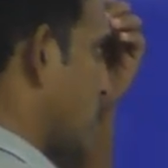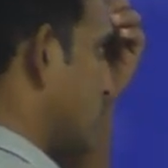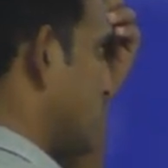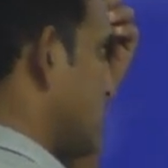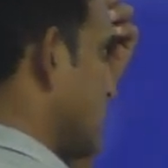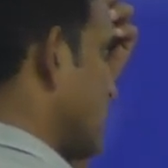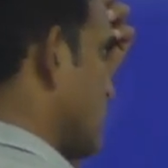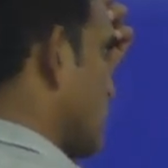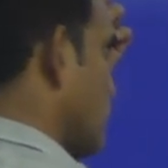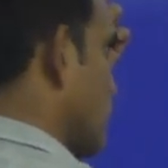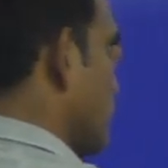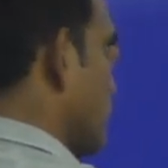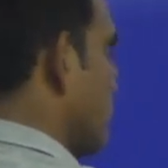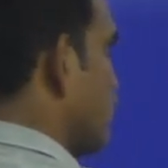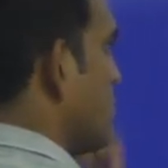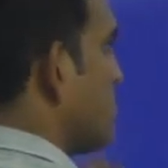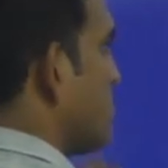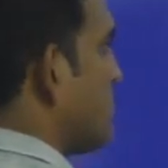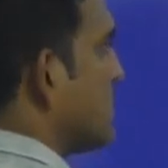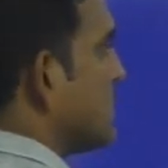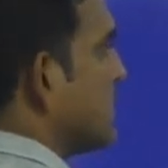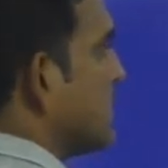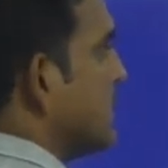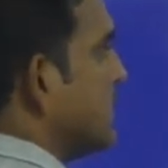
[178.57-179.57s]
I think you
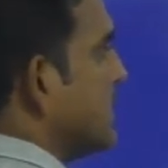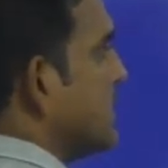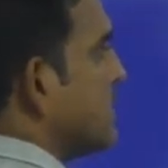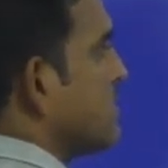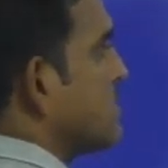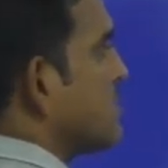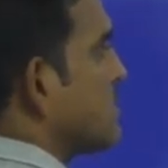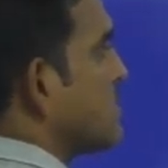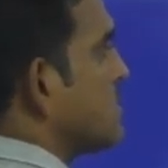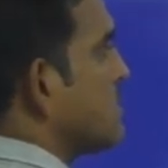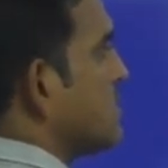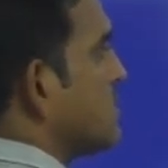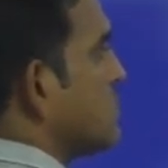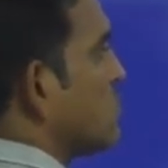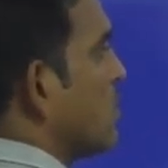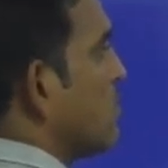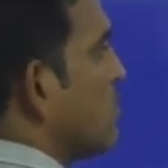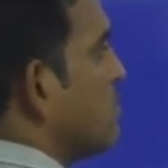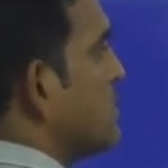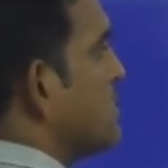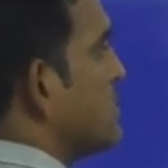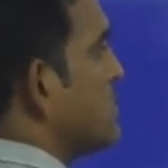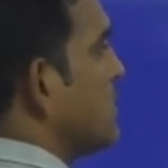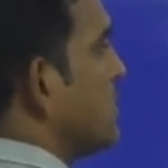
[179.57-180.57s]
remember the indices. This
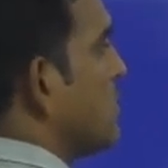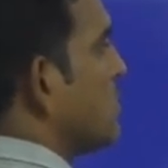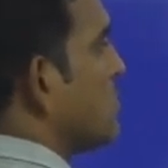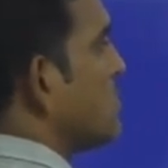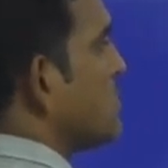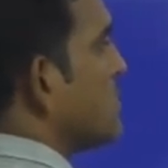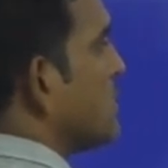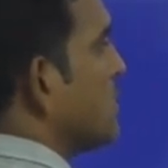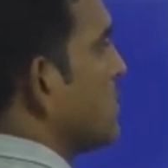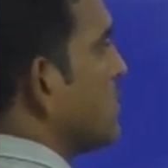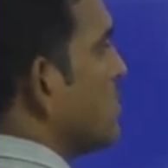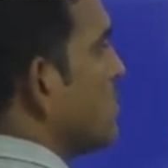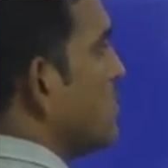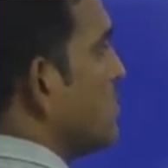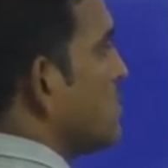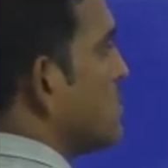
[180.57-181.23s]
will be 0, 0,